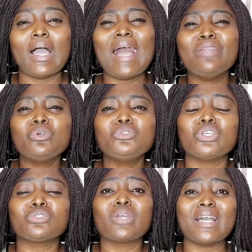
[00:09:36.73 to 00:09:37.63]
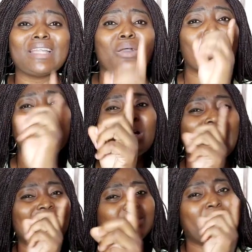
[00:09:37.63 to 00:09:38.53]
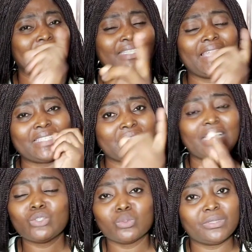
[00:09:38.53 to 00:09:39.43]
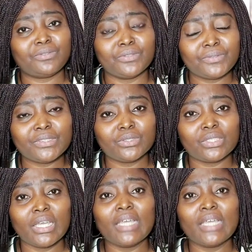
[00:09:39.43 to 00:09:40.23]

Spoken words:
and don't just look at that one aspect that is yet to be fulfilled.